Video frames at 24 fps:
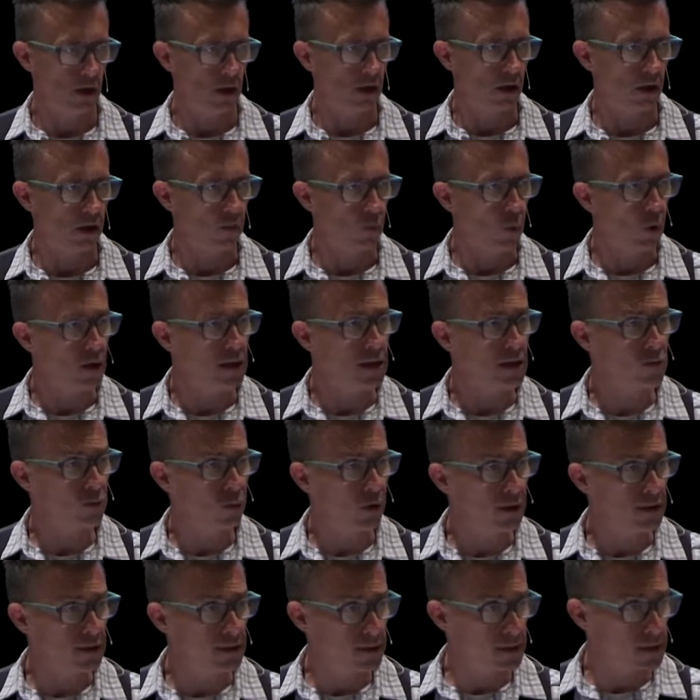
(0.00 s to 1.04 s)
Uh, well, he
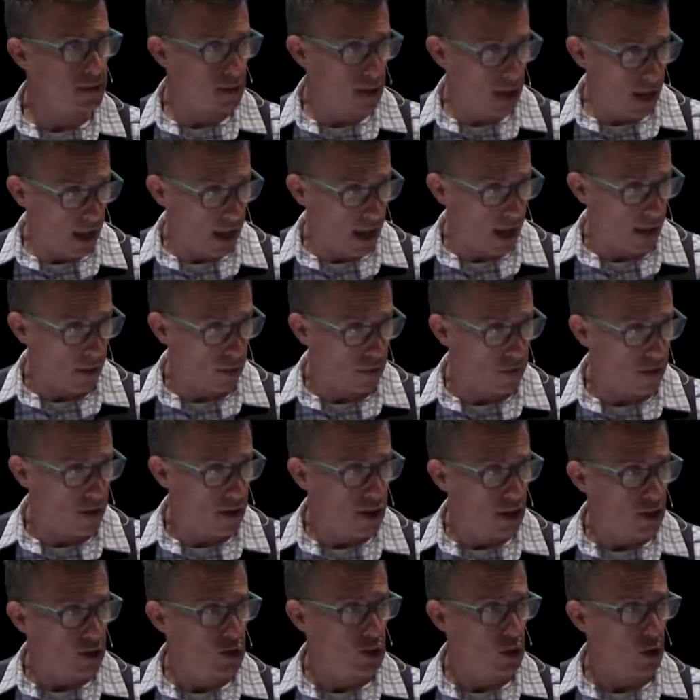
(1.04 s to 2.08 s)
runs to Gath.
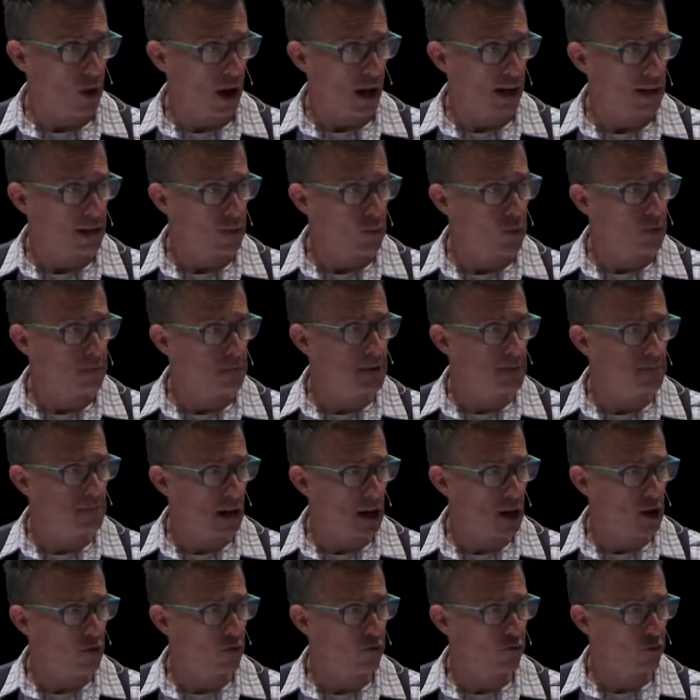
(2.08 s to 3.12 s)
So I, it would be
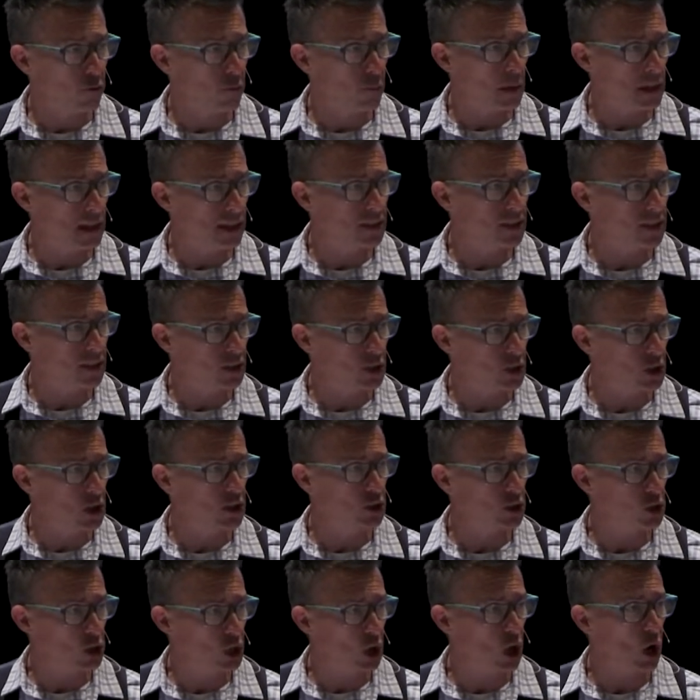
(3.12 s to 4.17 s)
better for me to
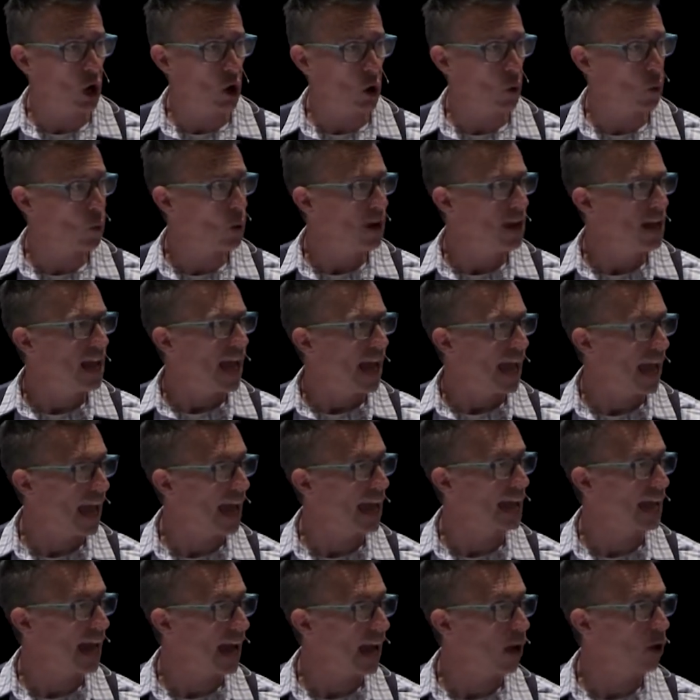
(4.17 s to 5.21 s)
just go
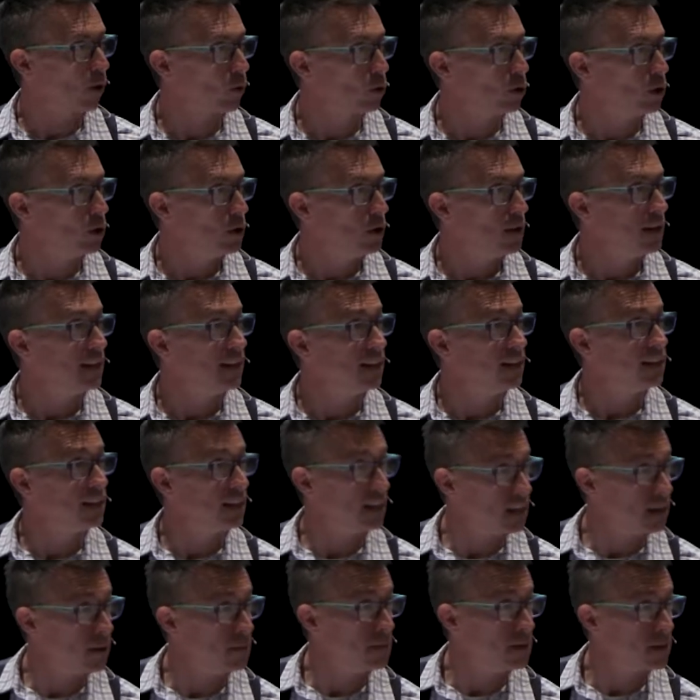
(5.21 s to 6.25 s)
hang out in
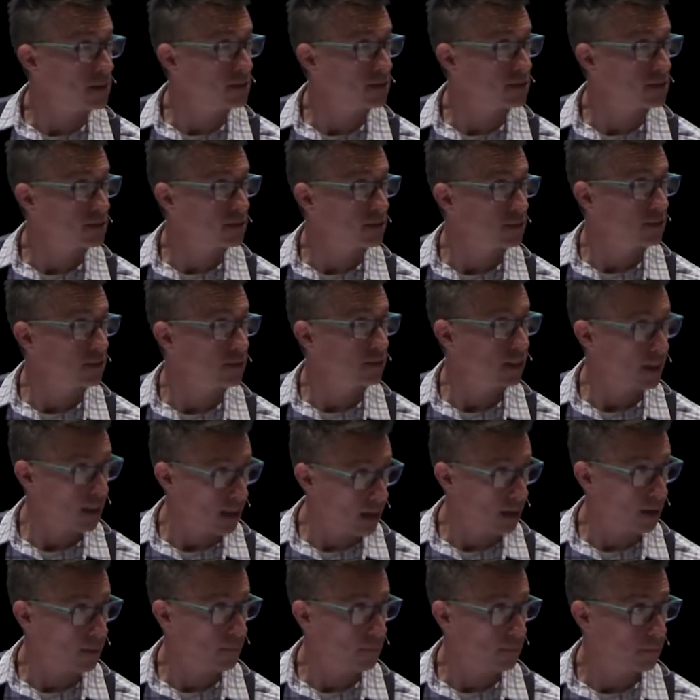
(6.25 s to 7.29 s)
the enemy's
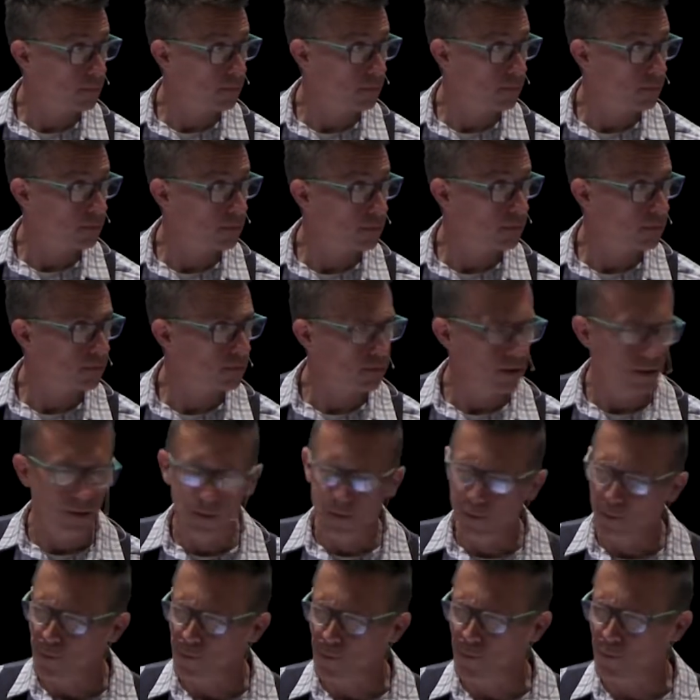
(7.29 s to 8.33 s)
camp.
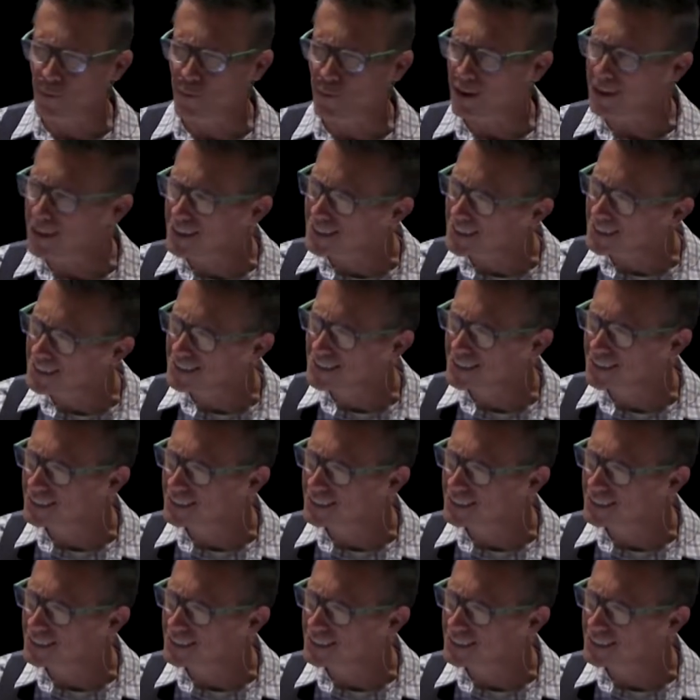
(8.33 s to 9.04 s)
What?